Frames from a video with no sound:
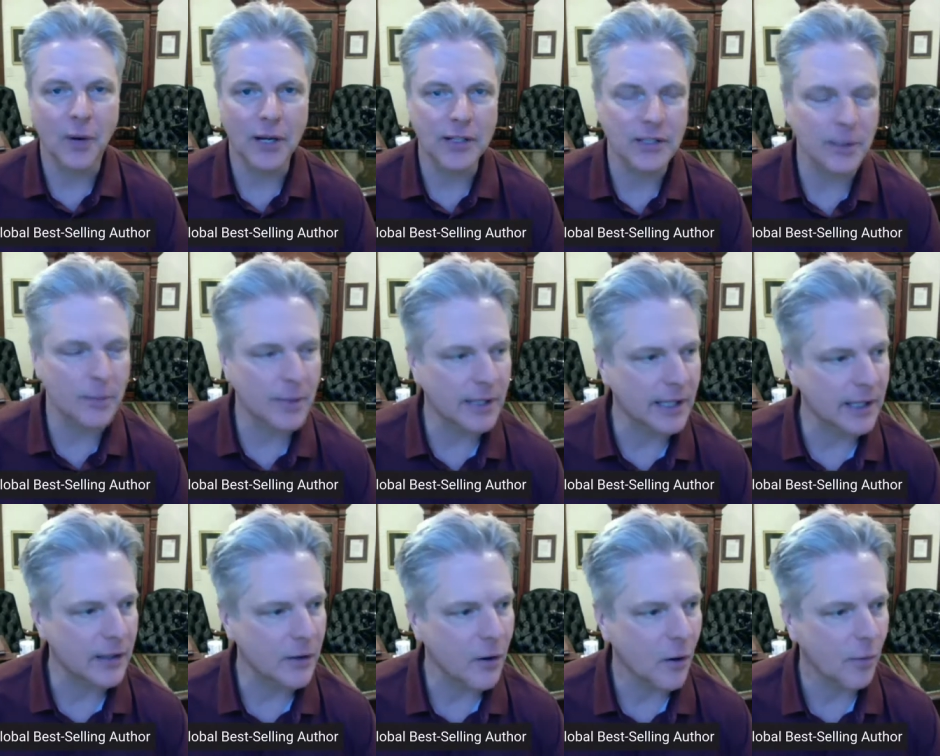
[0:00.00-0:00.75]
write something
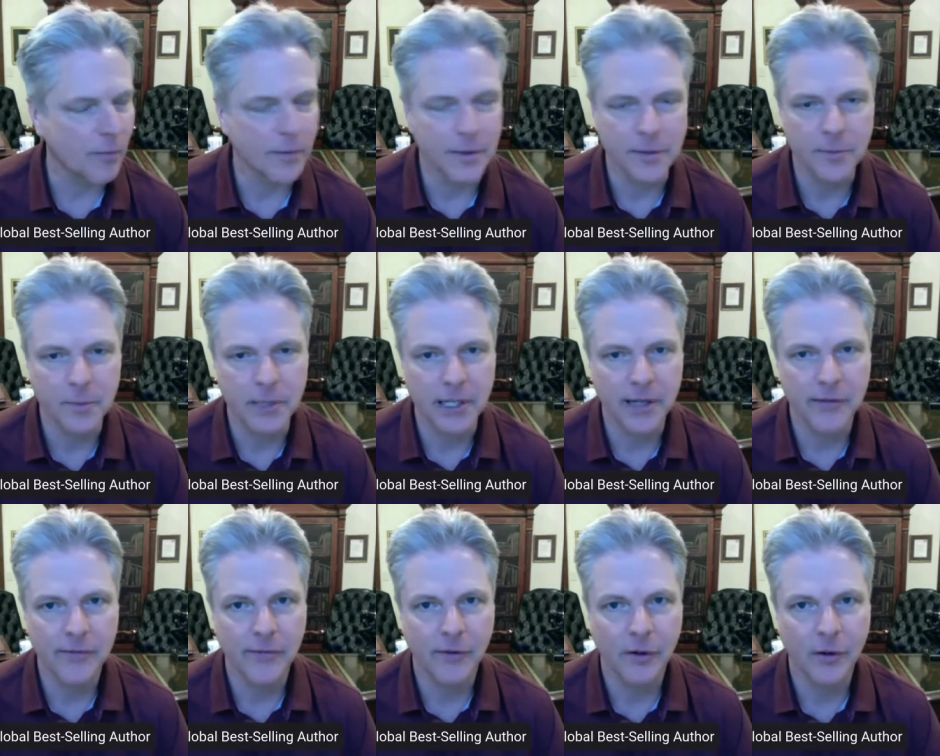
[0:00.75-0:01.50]
that you hope is
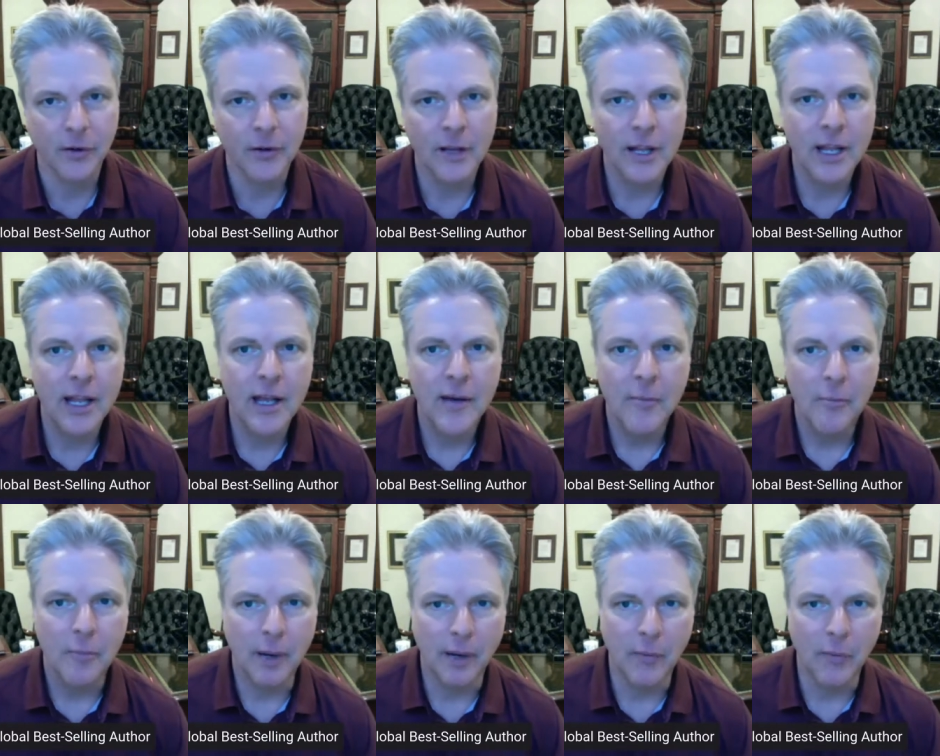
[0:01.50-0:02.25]
meaningful
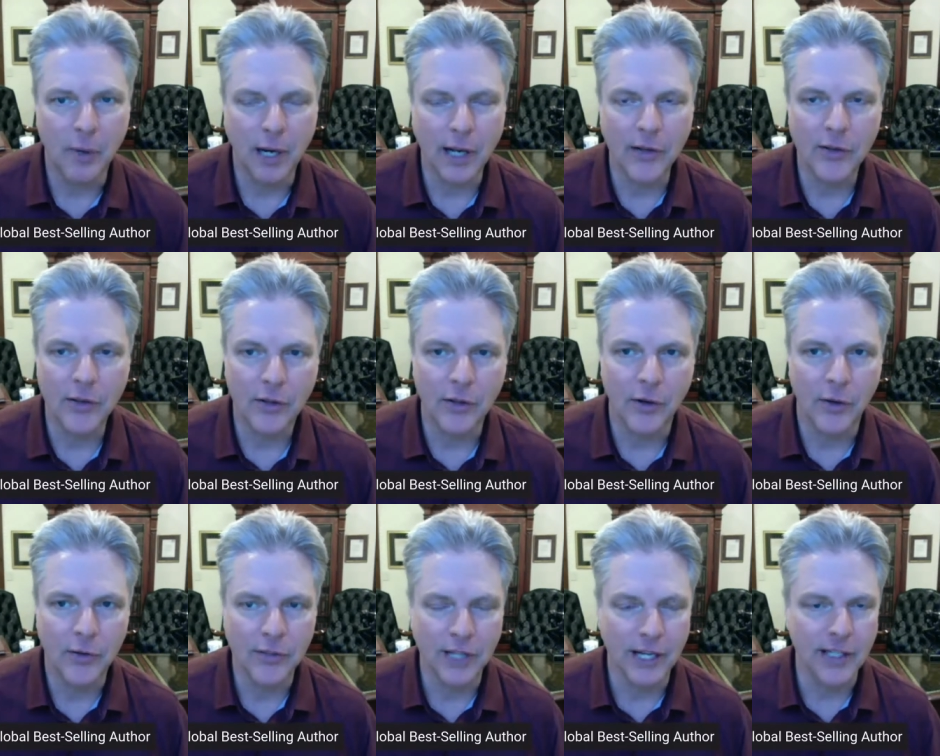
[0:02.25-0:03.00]
but what i do
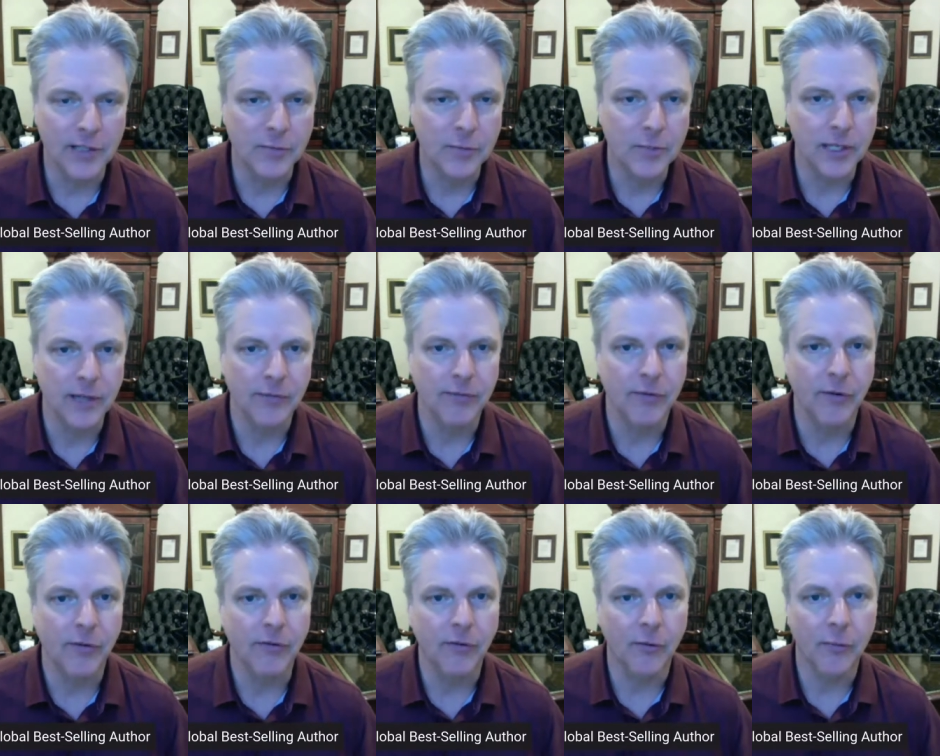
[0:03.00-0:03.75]
know is that it's
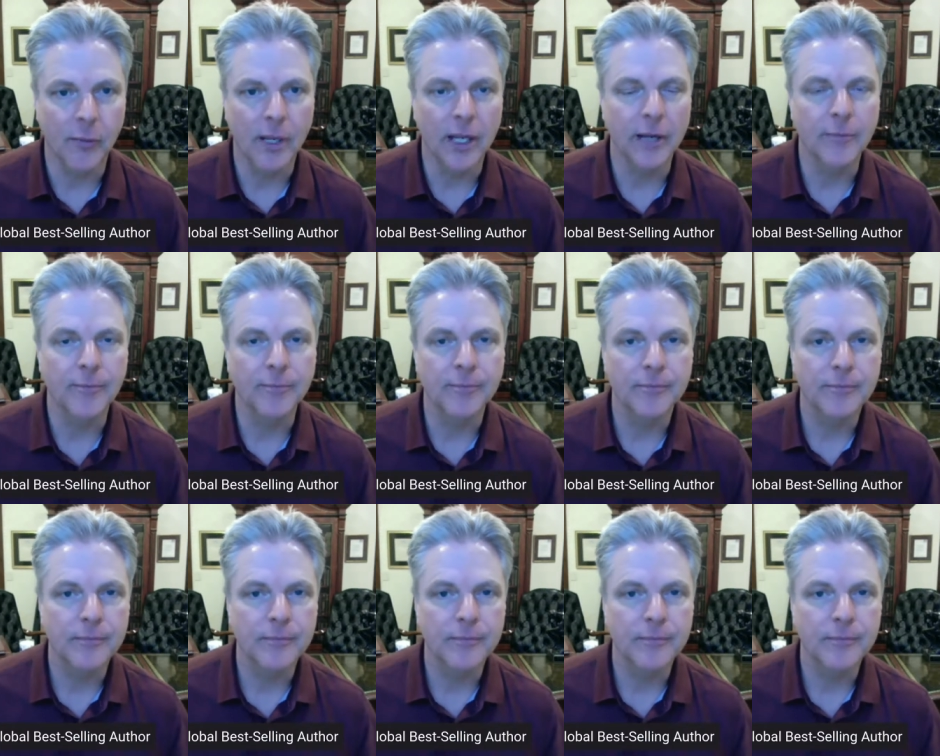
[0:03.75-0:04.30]
meaningful for me